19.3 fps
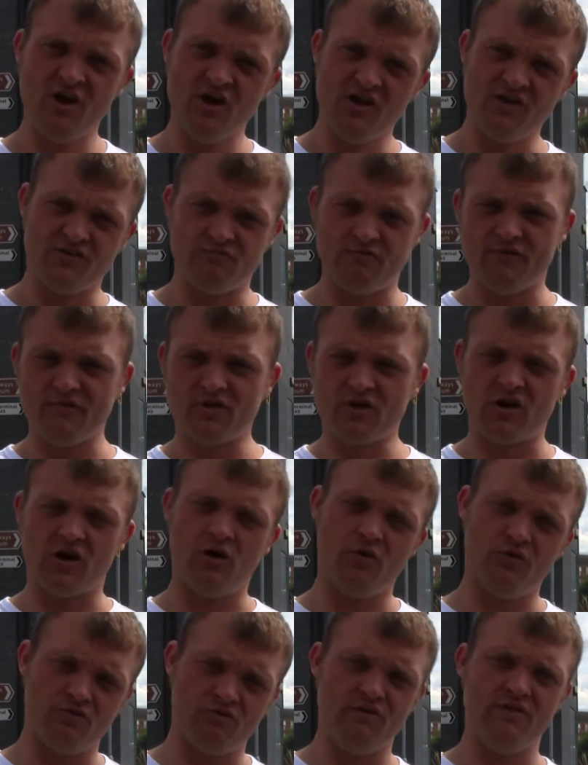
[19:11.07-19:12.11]
the River
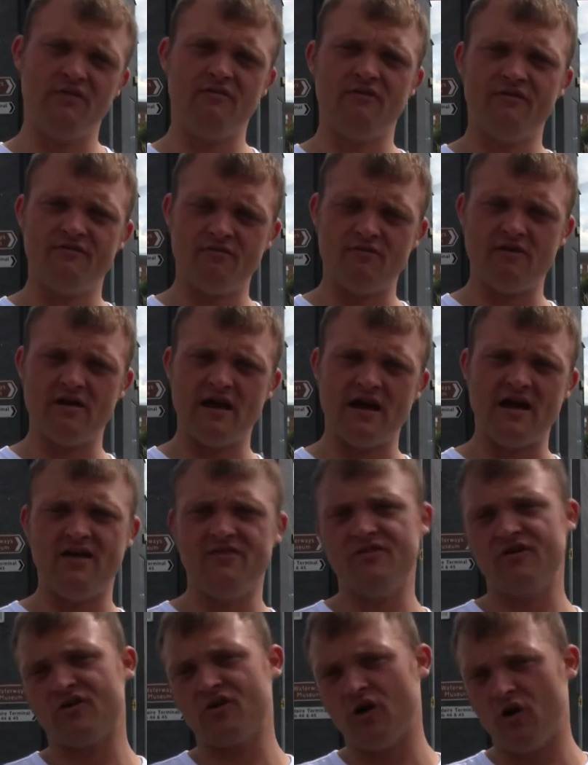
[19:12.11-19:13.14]
Calder and the River Air
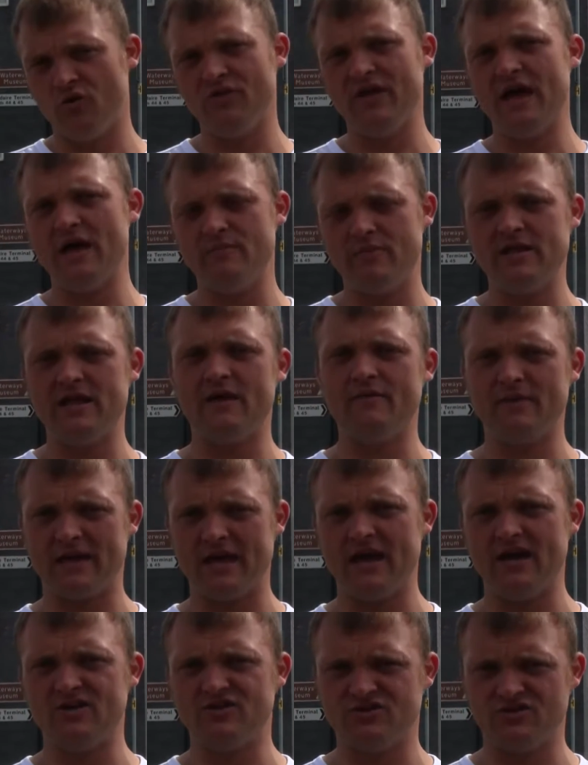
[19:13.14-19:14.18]
and the Calder Heavy
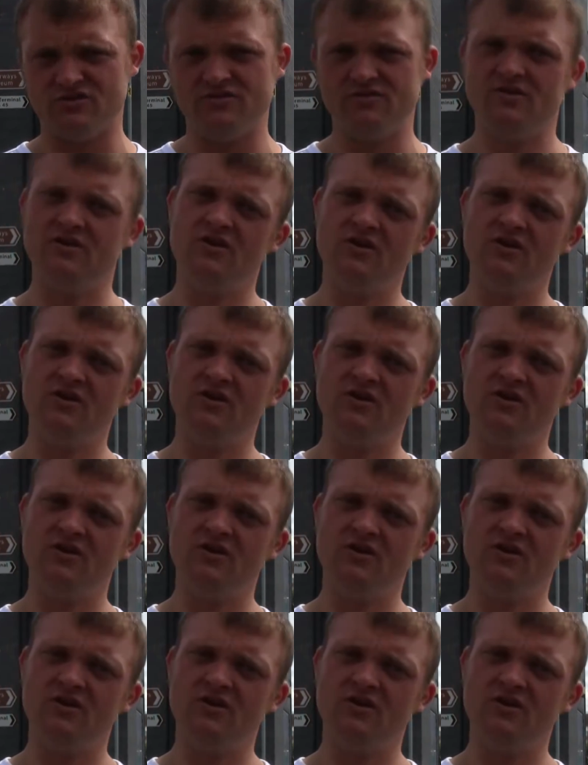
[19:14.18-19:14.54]
Navigation,